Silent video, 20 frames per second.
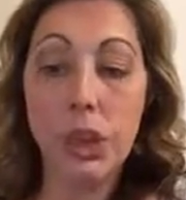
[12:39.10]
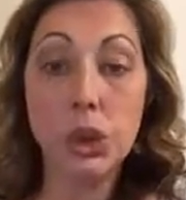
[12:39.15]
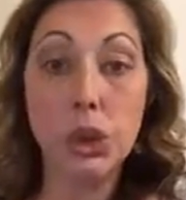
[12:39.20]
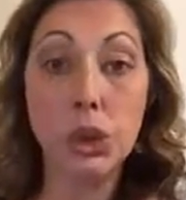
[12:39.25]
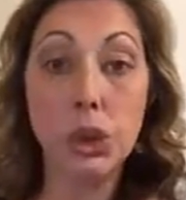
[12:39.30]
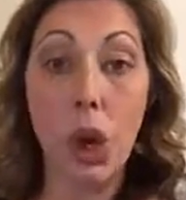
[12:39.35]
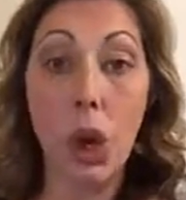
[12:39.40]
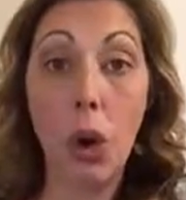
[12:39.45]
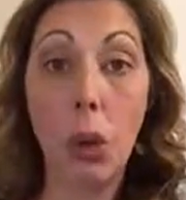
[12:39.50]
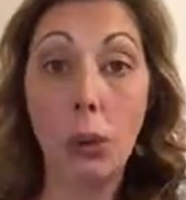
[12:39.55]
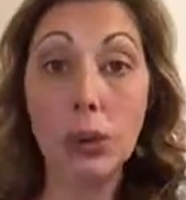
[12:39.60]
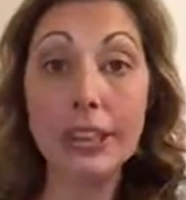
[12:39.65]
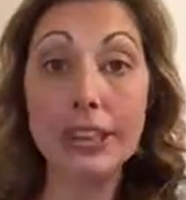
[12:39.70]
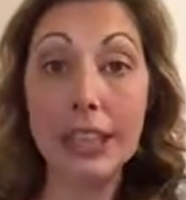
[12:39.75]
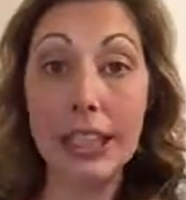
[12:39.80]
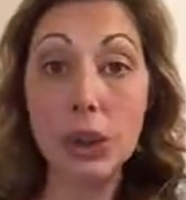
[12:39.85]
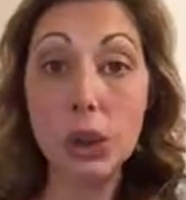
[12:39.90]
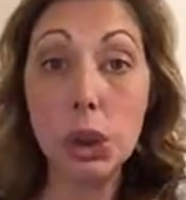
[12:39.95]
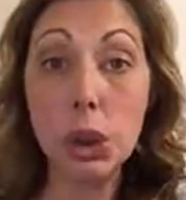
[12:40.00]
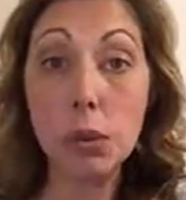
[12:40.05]
So
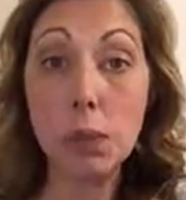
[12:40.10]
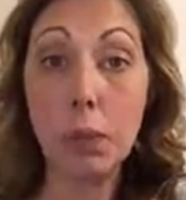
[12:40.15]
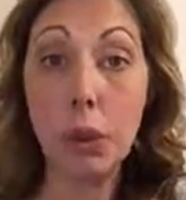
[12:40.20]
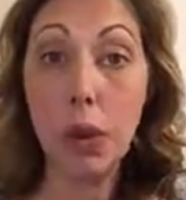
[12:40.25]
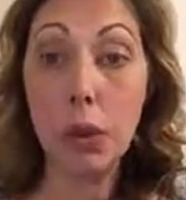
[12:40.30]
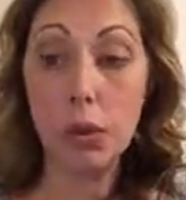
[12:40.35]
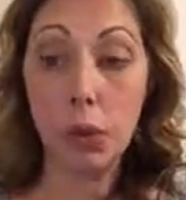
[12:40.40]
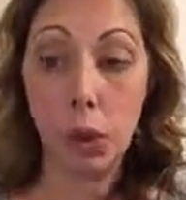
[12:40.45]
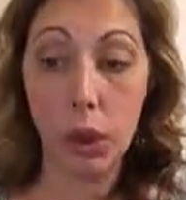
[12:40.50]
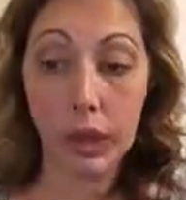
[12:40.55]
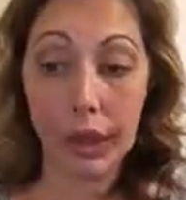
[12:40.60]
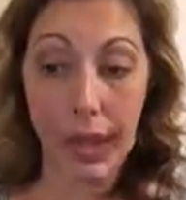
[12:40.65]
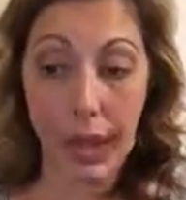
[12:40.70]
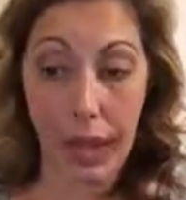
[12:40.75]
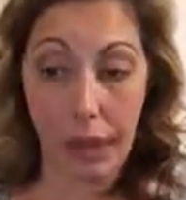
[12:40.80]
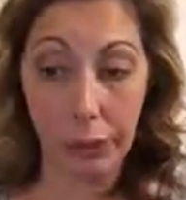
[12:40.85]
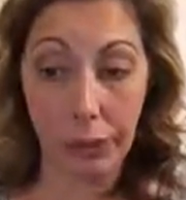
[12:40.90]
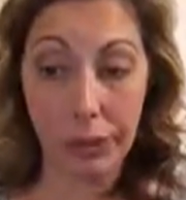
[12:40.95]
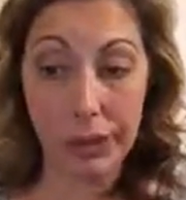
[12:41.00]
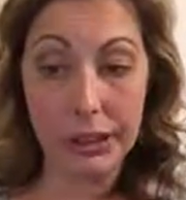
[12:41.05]
since you burn more
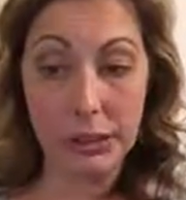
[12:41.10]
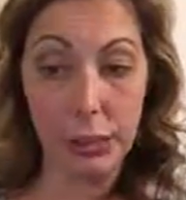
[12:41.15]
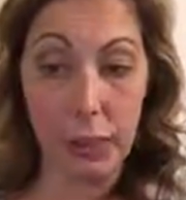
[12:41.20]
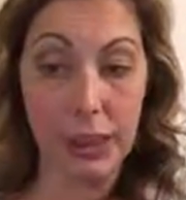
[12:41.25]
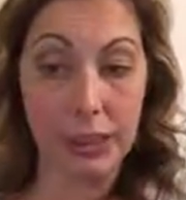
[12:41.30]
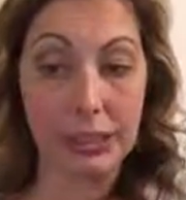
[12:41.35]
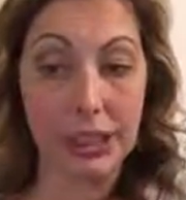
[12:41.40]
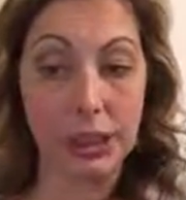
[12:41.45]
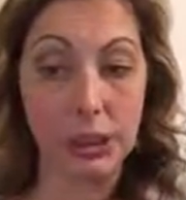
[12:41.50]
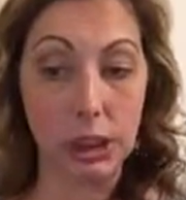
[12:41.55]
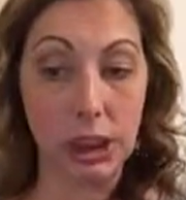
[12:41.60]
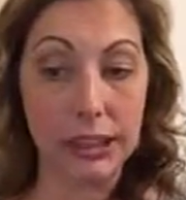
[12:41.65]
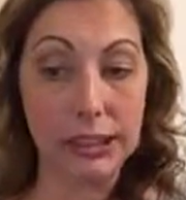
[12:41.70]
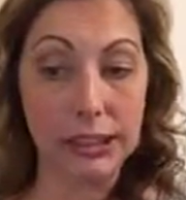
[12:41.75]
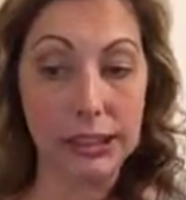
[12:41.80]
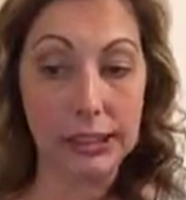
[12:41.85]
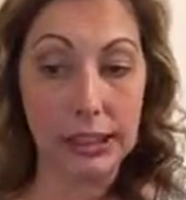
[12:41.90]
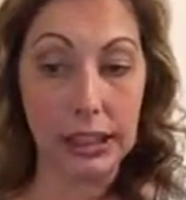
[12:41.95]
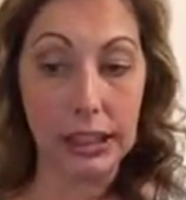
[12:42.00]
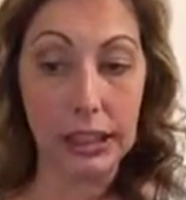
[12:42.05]
calories while
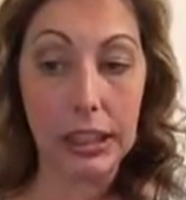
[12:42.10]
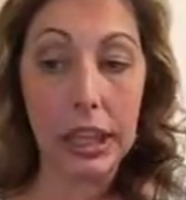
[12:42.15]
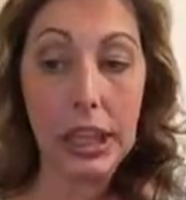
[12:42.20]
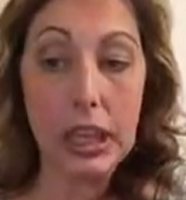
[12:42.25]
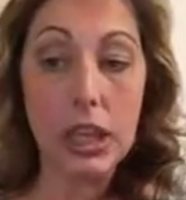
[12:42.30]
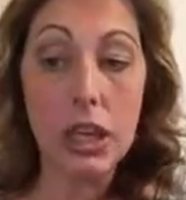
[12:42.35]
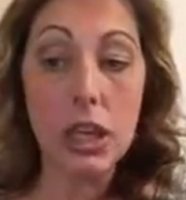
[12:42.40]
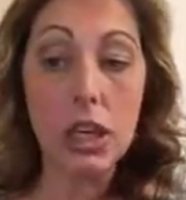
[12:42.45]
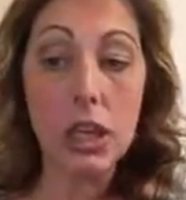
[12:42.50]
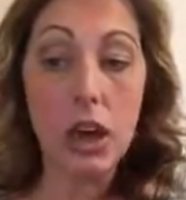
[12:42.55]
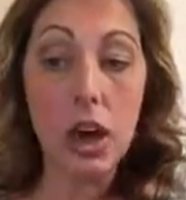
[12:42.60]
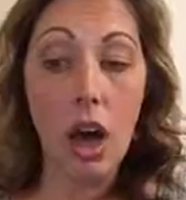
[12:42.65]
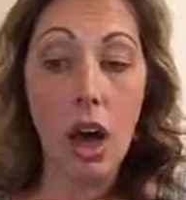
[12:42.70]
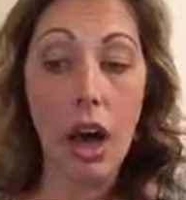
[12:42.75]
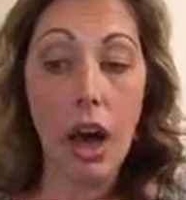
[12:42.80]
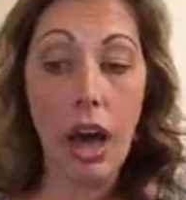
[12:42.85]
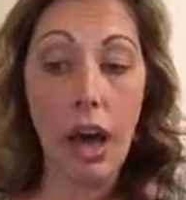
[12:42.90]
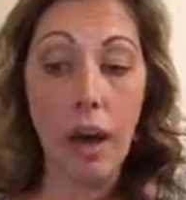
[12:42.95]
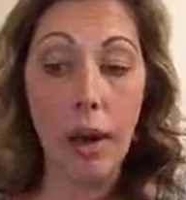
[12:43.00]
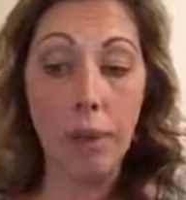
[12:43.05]
digesting,
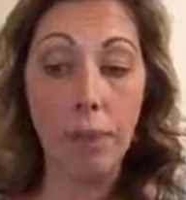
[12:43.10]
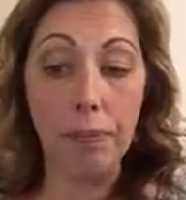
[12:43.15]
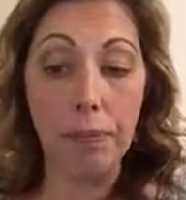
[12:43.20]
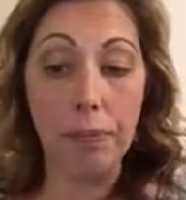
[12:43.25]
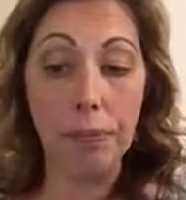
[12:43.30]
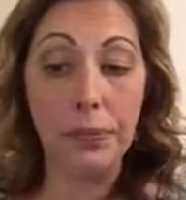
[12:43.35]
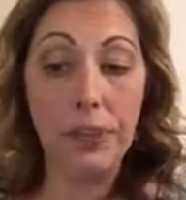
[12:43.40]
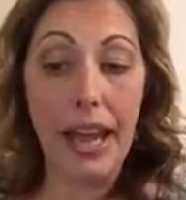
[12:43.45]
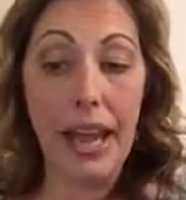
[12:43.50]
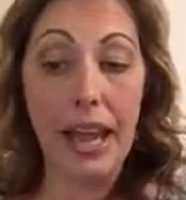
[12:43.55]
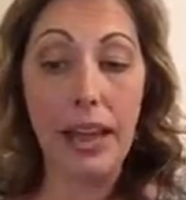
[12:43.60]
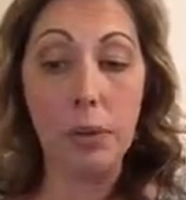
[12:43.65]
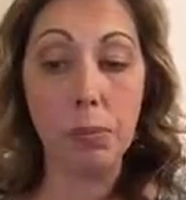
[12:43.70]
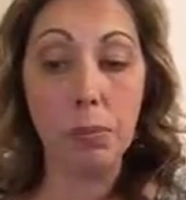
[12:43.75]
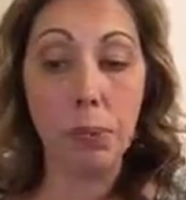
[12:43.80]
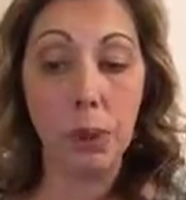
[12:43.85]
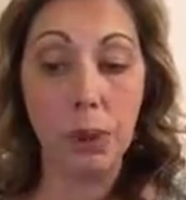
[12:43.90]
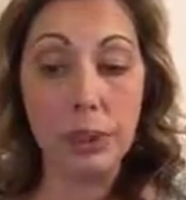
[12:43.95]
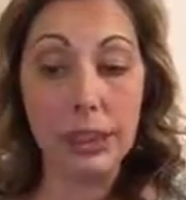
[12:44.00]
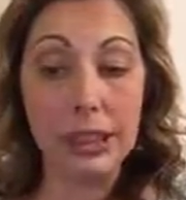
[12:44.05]

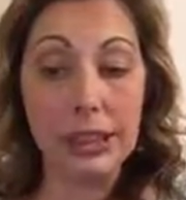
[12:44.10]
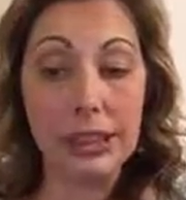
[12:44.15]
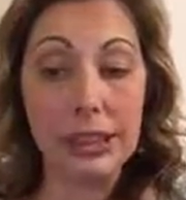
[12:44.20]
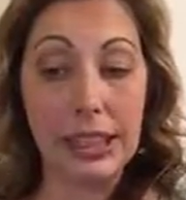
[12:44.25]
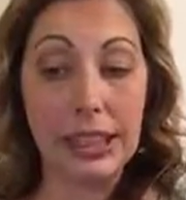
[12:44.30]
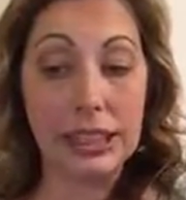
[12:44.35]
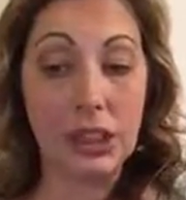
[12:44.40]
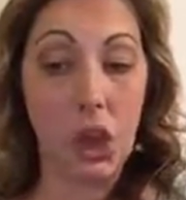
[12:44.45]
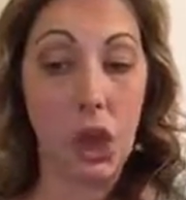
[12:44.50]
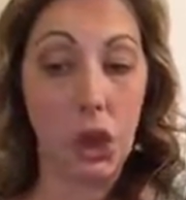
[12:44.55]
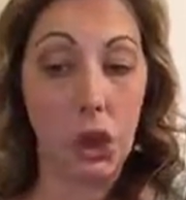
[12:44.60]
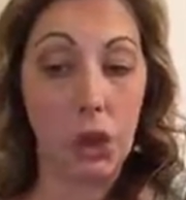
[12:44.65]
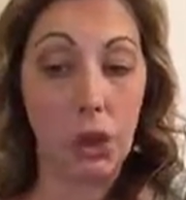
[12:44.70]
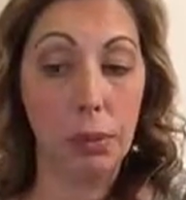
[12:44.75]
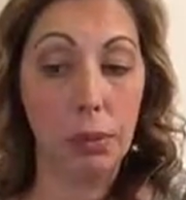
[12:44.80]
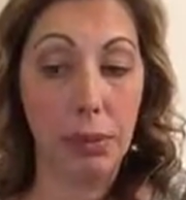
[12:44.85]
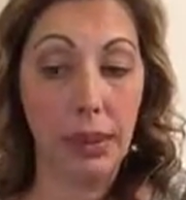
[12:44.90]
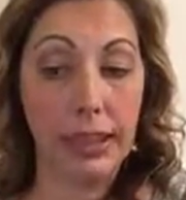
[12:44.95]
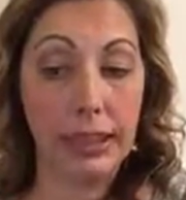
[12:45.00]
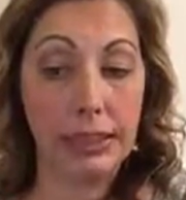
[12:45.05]
and protein takes longer
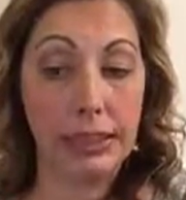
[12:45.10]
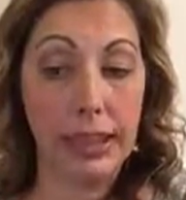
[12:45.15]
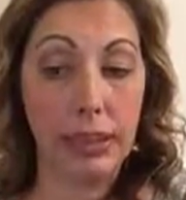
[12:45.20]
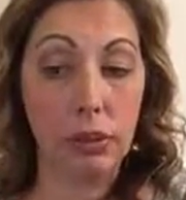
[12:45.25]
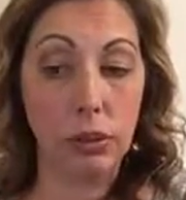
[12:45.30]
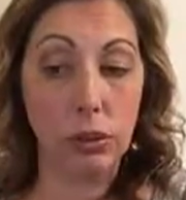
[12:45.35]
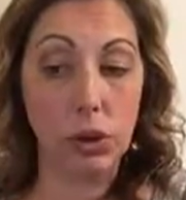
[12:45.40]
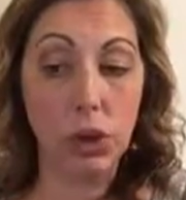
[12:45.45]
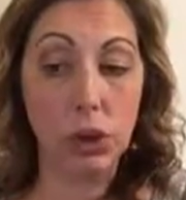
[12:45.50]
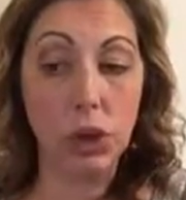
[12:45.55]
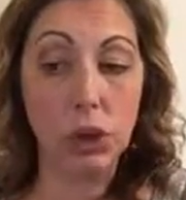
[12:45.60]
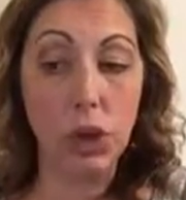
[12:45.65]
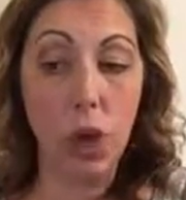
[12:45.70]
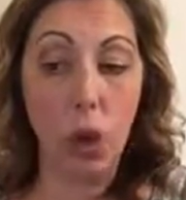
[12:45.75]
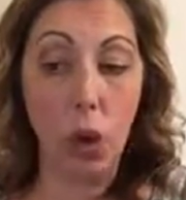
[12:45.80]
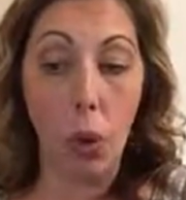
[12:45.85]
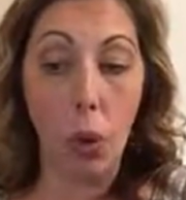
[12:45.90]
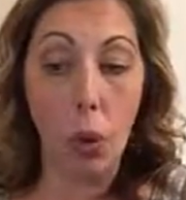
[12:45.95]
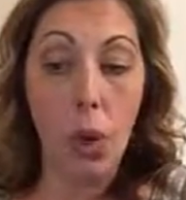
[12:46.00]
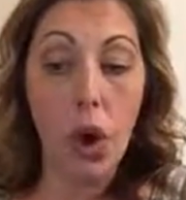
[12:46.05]
to break down,
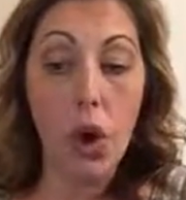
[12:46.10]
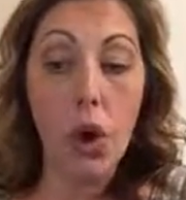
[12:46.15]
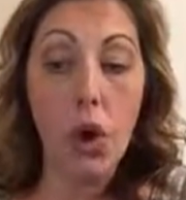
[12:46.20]
so